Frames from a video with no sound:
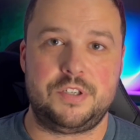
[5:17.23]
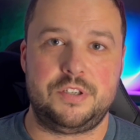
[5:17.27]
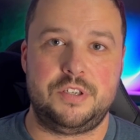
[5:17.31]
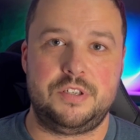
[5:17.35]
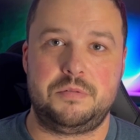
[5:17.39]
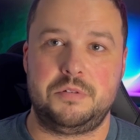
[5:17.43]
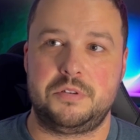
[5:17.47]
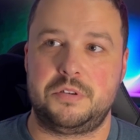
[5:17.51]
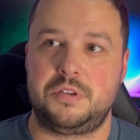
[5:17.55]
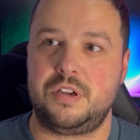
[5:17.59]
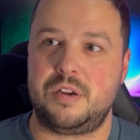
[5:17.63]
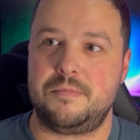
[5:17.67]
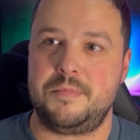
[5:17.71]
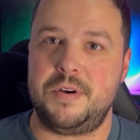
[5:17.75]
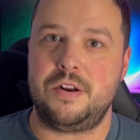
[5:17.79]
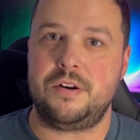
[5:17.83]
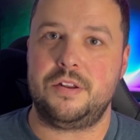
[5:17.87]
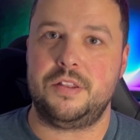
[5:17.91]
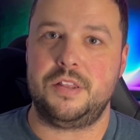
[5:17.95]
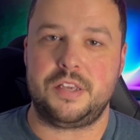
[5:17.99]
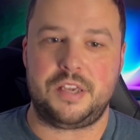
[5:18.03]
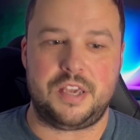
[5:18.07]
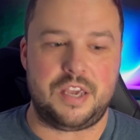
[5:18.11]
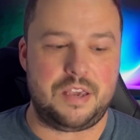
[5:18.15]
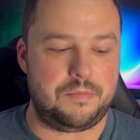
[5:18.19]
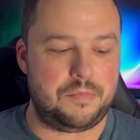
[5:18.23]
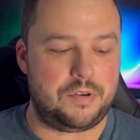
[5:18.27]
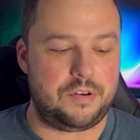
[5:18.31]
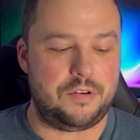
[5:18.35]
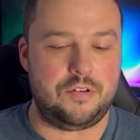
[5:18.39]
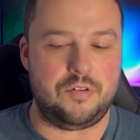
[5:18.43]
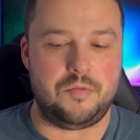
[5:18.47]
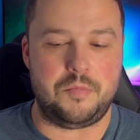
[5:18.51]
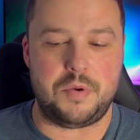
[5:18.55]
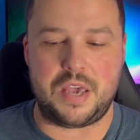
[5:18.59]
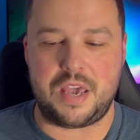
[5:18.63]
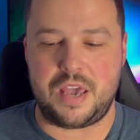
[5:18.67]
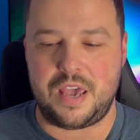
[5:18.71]
supposed to come out on the
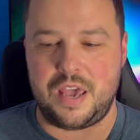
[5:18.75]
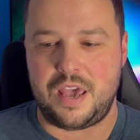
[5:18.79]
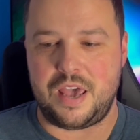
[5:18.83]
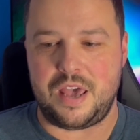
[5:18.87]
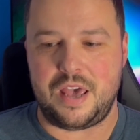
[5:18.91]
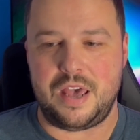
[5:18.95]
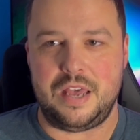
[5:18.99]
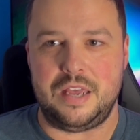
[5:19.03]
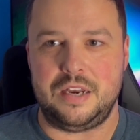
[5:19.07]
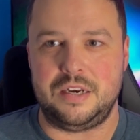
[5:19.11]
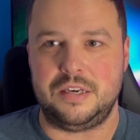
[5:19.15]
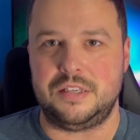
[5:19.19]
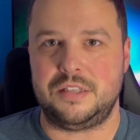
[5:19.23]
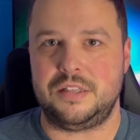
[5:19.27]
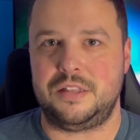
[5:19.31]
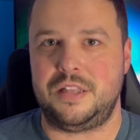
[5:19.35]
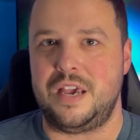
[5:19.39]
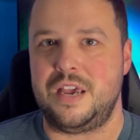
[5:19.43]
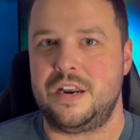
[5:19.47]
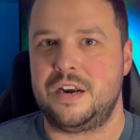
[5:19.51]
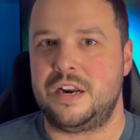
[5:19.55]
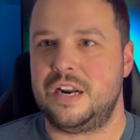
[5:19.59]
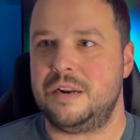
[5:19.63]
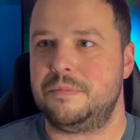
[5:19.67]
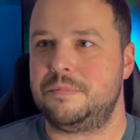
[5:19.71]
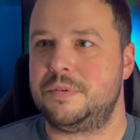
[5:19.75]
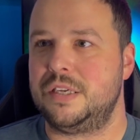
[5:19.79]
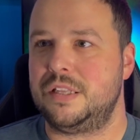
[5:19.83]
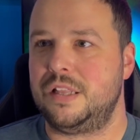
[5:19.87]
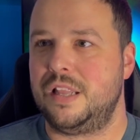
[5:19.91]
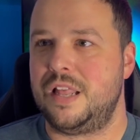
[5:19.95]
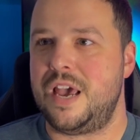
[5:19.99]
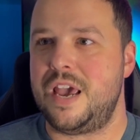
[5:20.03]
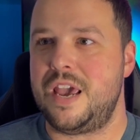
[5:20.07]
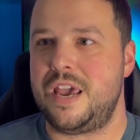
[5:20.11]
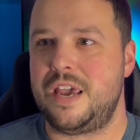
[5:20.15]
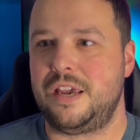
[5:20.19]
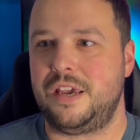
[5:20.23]
GameCube, and they ended up
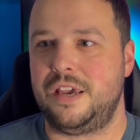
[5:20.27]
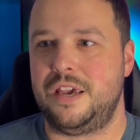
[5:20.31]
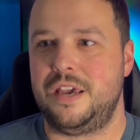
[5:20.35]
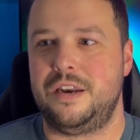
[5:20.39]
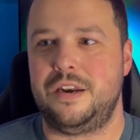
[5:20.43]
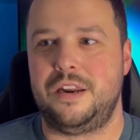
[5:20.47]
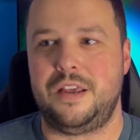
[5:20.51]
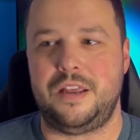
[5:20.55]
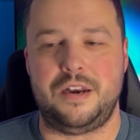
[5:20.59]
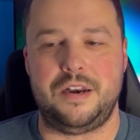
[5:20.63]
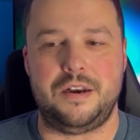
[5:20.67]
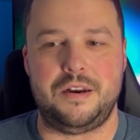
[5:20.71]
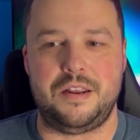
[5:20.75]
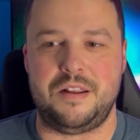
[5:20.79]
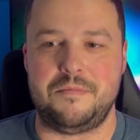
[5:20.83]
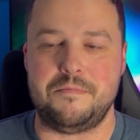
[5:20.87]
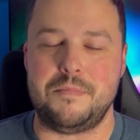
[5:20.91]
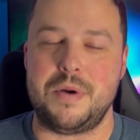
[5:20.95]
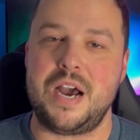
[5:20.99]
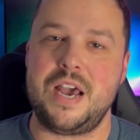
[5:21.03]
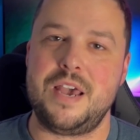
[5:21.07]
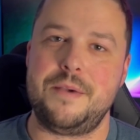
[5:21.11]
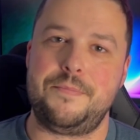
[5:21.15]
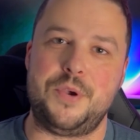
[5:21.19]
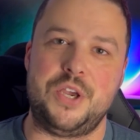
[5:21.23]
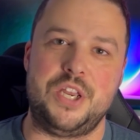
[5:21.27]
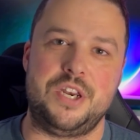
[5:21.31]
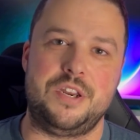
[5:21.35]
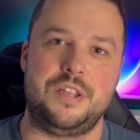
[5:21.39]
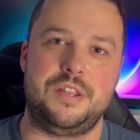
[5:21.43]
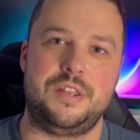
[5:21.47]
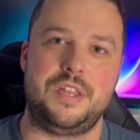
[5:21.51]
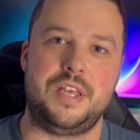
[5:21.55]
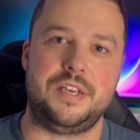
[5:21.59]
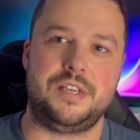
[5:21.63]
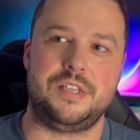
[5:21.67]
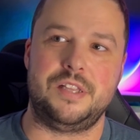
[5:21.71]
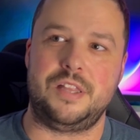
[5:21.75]
delaying it, and in my
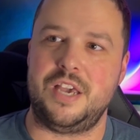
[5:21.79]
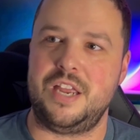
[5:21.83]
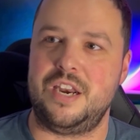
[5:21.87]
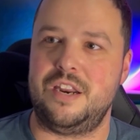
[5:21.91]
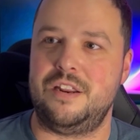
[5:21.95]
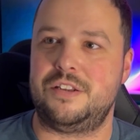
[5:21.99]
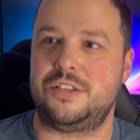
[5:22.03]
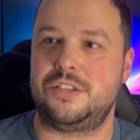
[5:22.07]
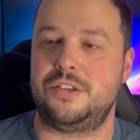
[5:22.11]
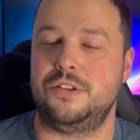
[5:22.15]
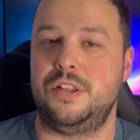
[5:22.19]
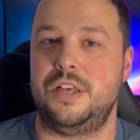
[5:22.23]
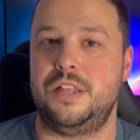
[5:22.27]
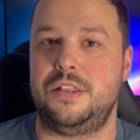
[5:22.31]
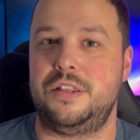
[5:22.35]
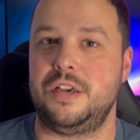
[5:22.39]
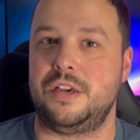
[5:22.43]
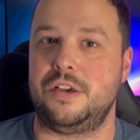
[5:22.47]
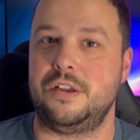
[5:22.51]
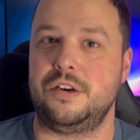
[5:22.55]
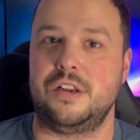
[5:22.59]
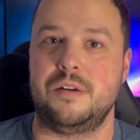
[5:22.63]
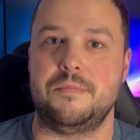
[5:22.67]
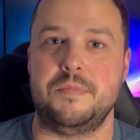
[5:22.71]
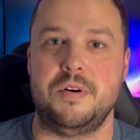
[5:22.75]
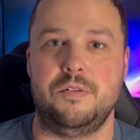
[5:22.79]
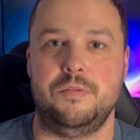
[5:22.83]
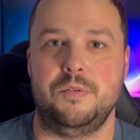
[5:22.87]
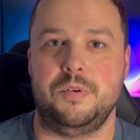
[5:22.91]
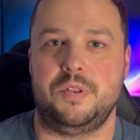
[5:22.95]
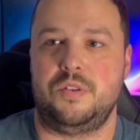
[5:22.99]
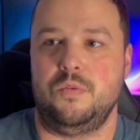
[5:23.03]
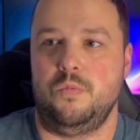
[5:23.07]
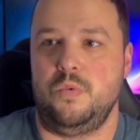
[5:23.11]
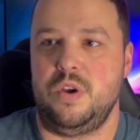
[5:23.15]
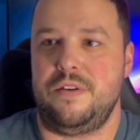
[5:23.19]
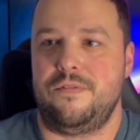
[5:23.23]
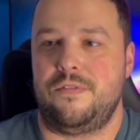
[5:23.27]
opinion, they delayed it so that they could come out with
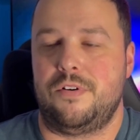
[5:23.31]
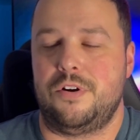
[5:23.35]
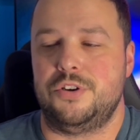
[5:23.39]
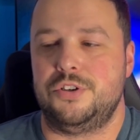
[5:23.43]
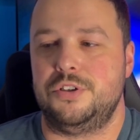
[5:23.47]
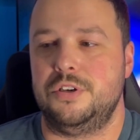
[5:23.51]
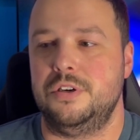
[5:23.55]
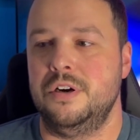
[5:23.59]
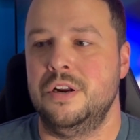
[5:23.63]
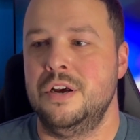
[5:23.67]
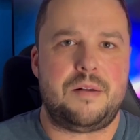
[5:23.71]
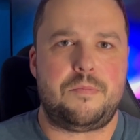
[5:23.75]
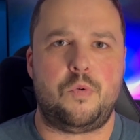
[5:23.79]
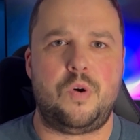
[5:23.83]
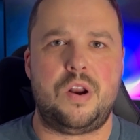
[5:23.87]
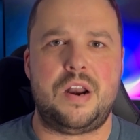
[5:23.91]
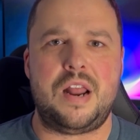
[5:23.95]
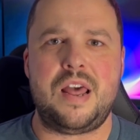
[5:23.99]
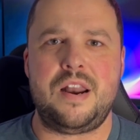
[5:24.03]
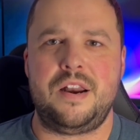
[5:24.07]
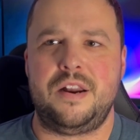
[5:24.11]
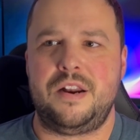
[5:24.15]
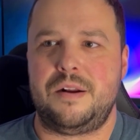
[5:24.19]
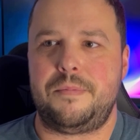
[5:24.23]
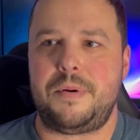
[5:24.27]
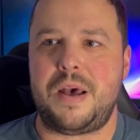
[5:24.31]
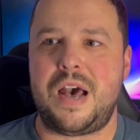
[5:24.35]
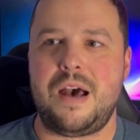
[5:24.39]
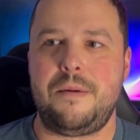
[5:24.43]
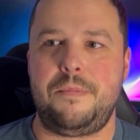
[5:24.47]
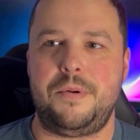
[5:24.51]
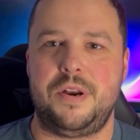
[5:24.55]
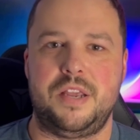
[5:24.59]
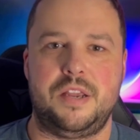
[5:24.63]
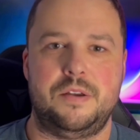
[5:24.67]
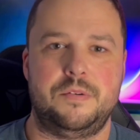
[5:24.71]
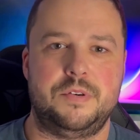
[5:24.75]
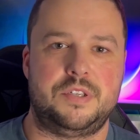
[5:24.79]
the Wii version. What ended up
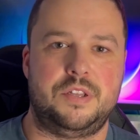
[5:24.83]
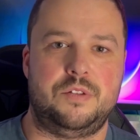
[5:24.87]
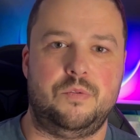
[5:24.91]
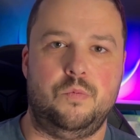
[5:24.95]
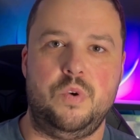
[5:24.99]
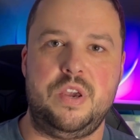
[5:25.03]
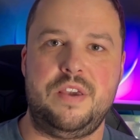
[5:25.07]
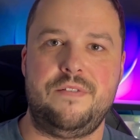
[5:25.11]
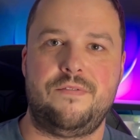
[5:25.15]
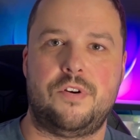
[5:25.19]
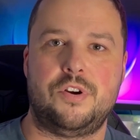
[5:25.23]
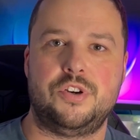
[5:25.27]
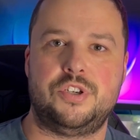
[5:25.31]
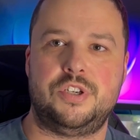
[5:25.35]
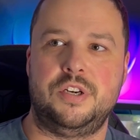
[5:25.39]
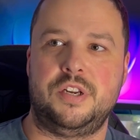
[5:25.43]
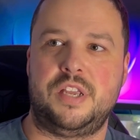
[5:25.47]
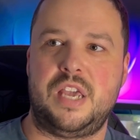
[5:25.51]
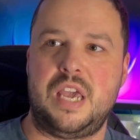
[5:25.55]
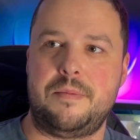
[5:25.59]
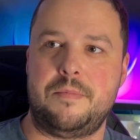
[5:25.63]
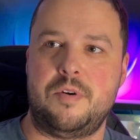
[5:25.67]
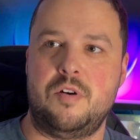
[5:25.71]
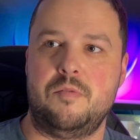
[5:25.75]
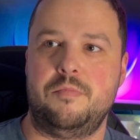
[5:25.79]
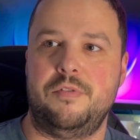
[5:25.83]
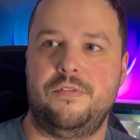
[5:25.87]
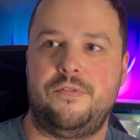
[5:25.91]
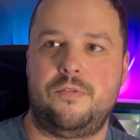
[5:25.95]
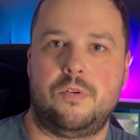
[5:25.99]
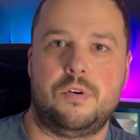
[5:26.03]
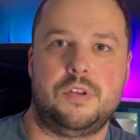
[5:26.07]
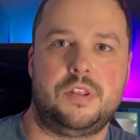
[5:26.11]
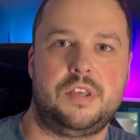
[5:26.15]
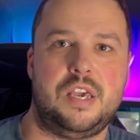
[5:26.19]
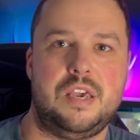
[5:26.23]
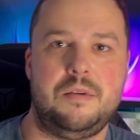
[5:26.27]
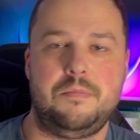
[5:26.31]
happening was that the Wii version came out
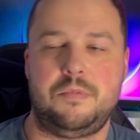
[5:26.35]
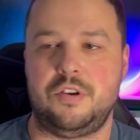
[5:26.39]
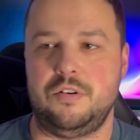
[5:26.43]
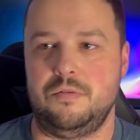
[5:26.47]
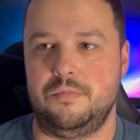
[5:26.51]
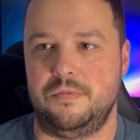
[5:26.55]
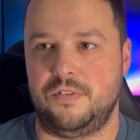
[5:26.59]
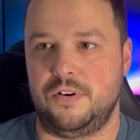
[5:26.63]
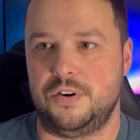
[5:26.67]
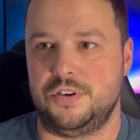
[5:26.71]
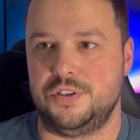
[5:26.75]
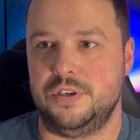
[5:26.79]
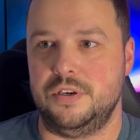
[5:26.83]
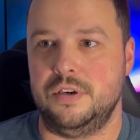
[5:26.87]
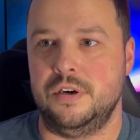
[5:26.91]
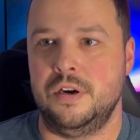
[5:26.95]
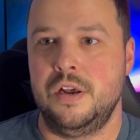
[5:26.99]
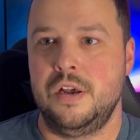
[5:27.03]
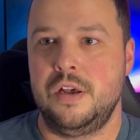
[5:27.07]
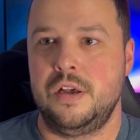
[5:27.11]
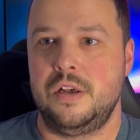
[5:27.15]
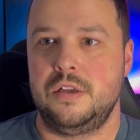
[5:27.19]
before the GameCube version.